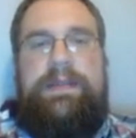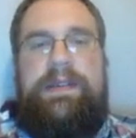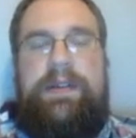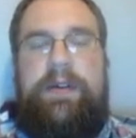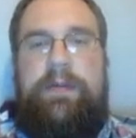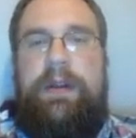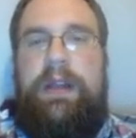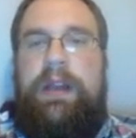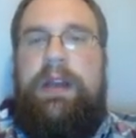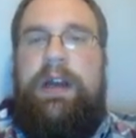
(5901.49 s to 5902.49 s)
So
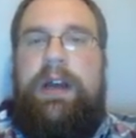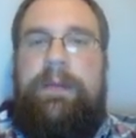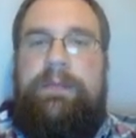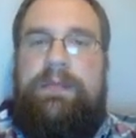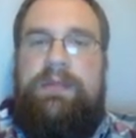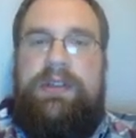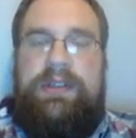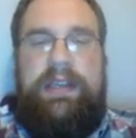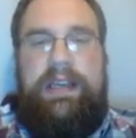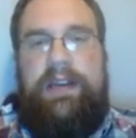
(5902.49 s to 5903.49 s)
just
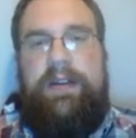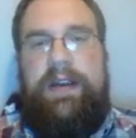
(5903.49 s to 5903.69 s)
looking here,